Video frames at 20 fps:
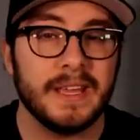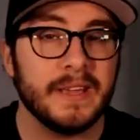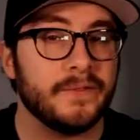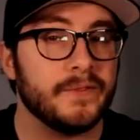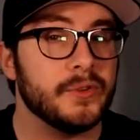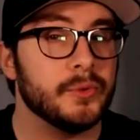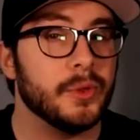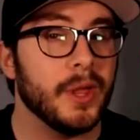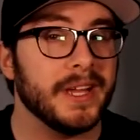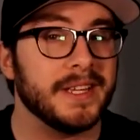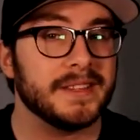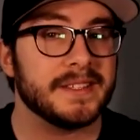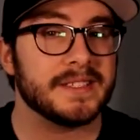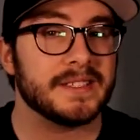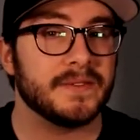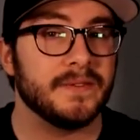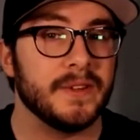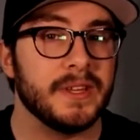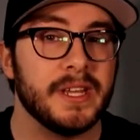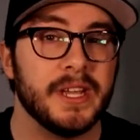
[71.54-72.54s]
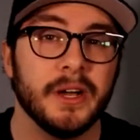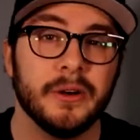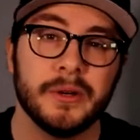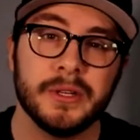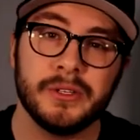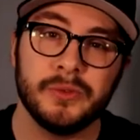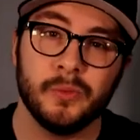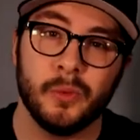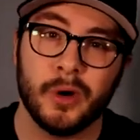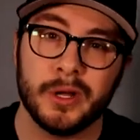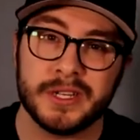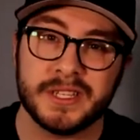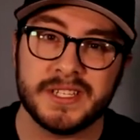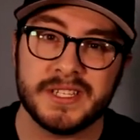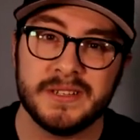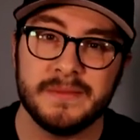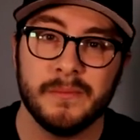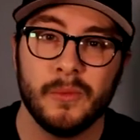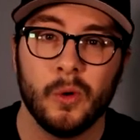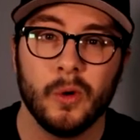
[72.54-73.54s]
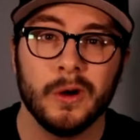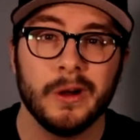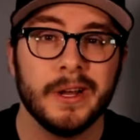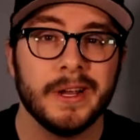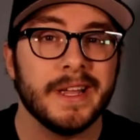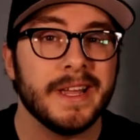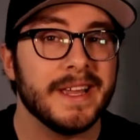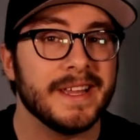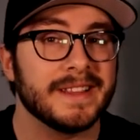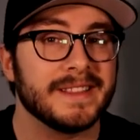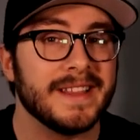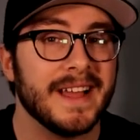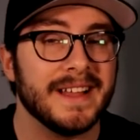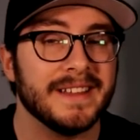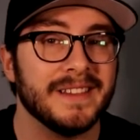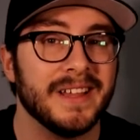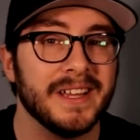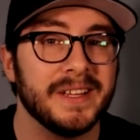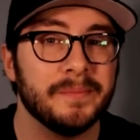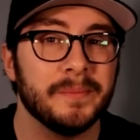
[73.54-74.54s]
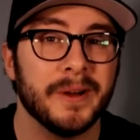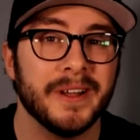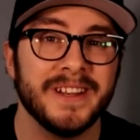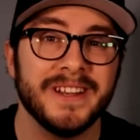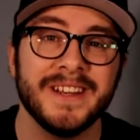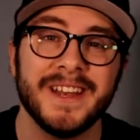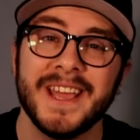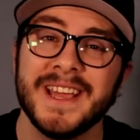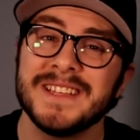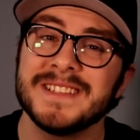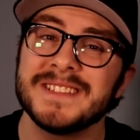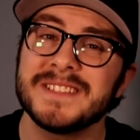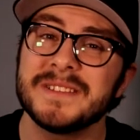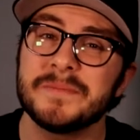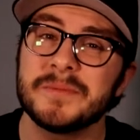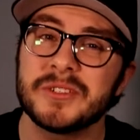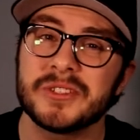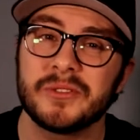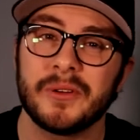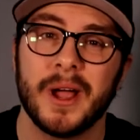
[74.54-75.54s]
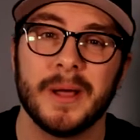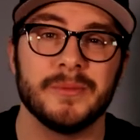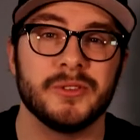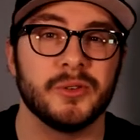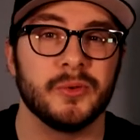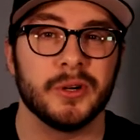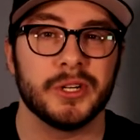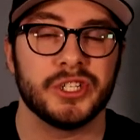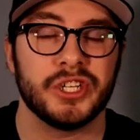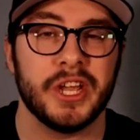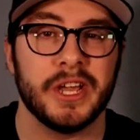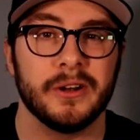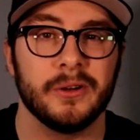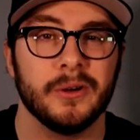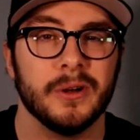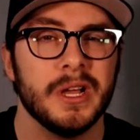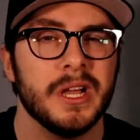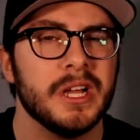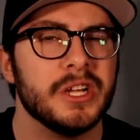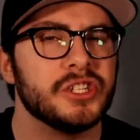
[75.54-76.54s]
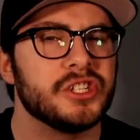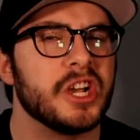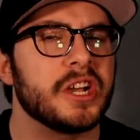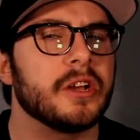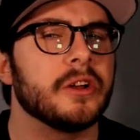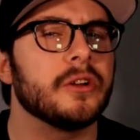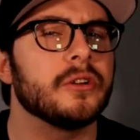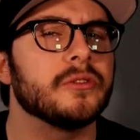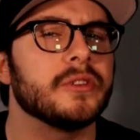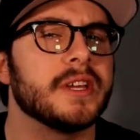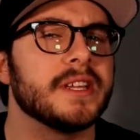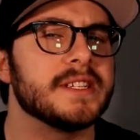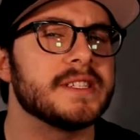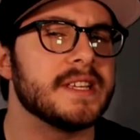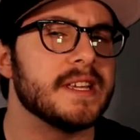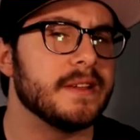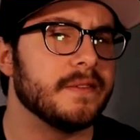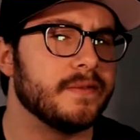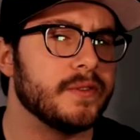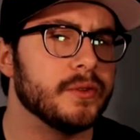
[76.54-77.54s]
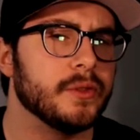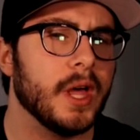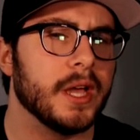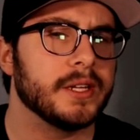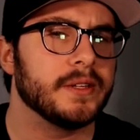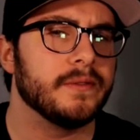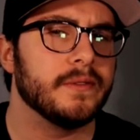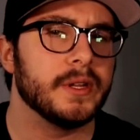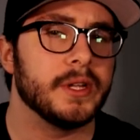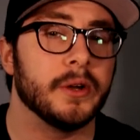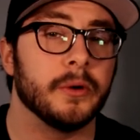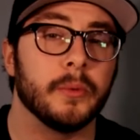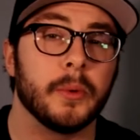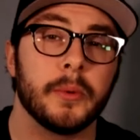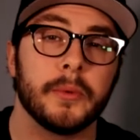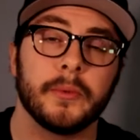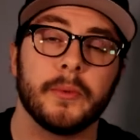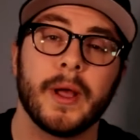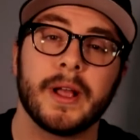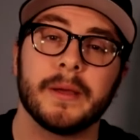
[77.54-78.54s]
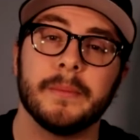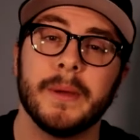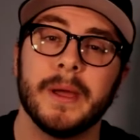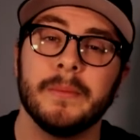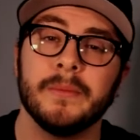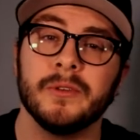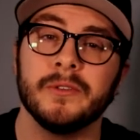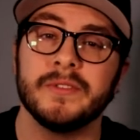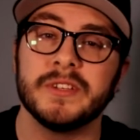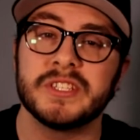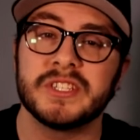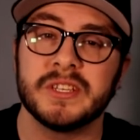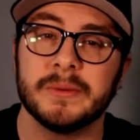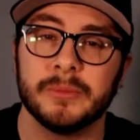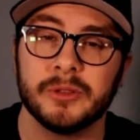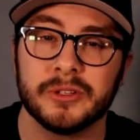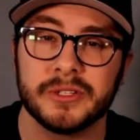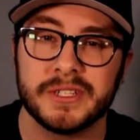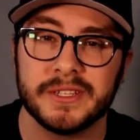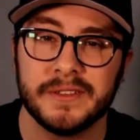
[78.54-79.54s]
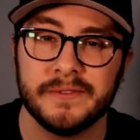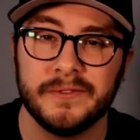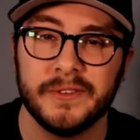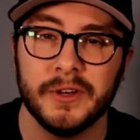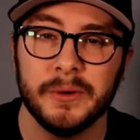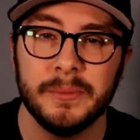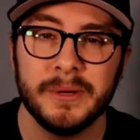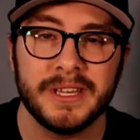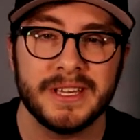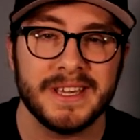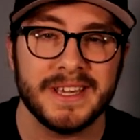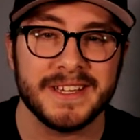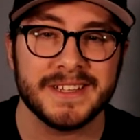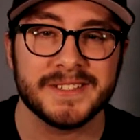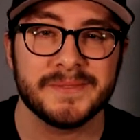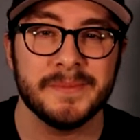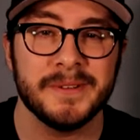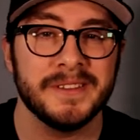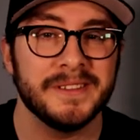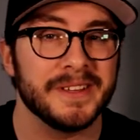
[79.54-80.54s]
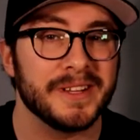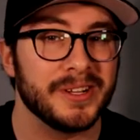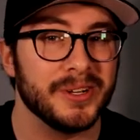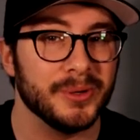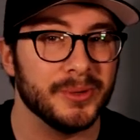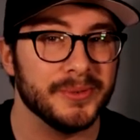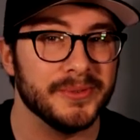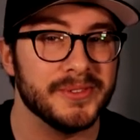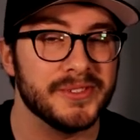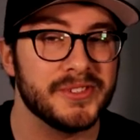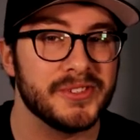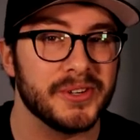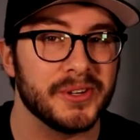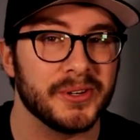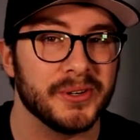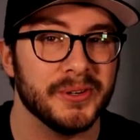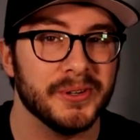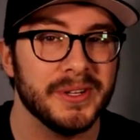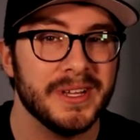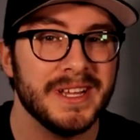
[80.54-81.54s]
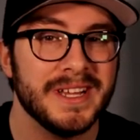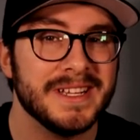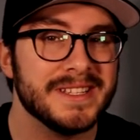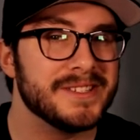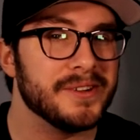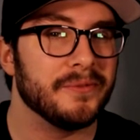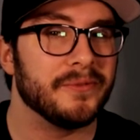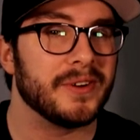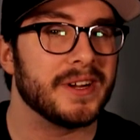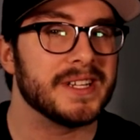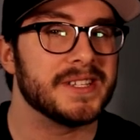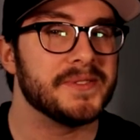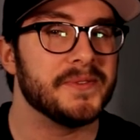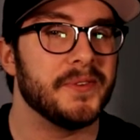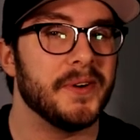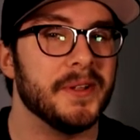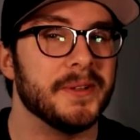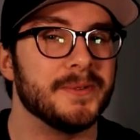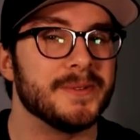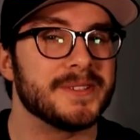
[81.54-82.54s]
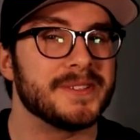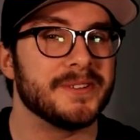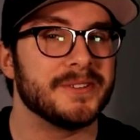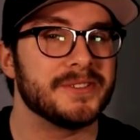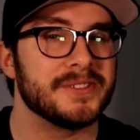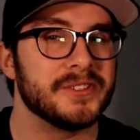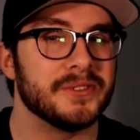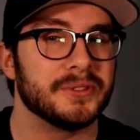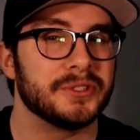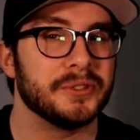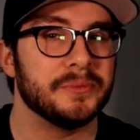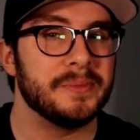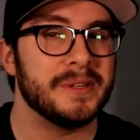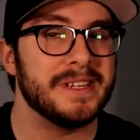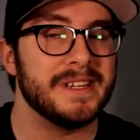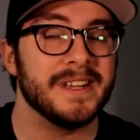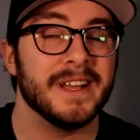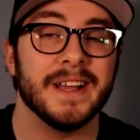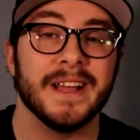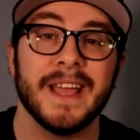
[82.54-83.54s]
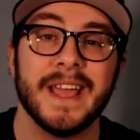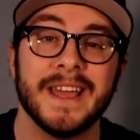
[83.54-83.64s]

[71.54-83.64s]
If you liked this video and you want to see more, hit that like button and subscribe to our channel. Check out our latest If You Liked video where we recommend movies similar to the film Kingsman The Golden Circle. Don't forget to follow us on our social media.